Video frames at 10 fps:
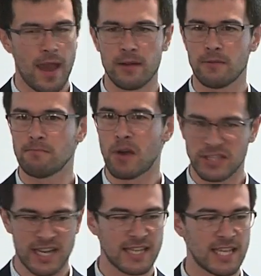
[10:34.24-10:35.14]
and
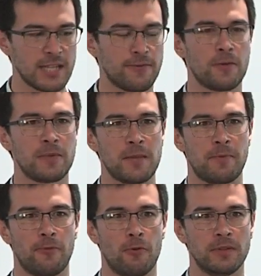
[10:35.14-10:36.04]
most are satisfied with their
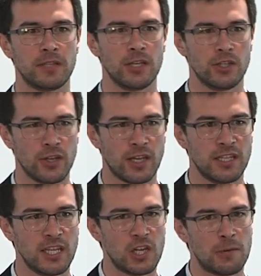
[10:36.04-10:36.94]
performance and do
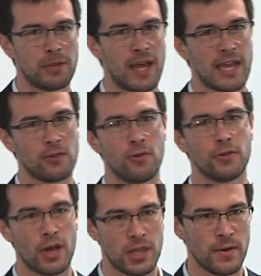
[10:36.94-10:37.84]
continue to play,
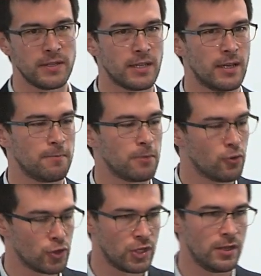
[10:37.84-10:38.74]
although there is a
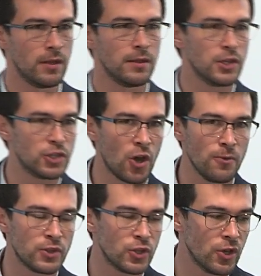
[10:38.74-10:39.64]
proportion that
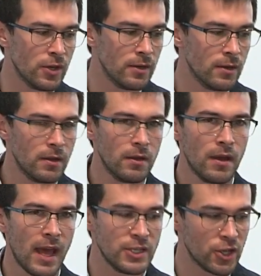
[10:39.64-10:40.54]
don't return
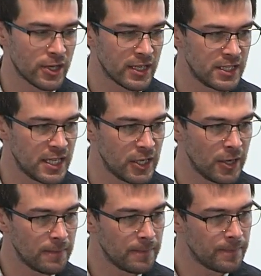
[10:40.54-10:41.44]
and don't continue.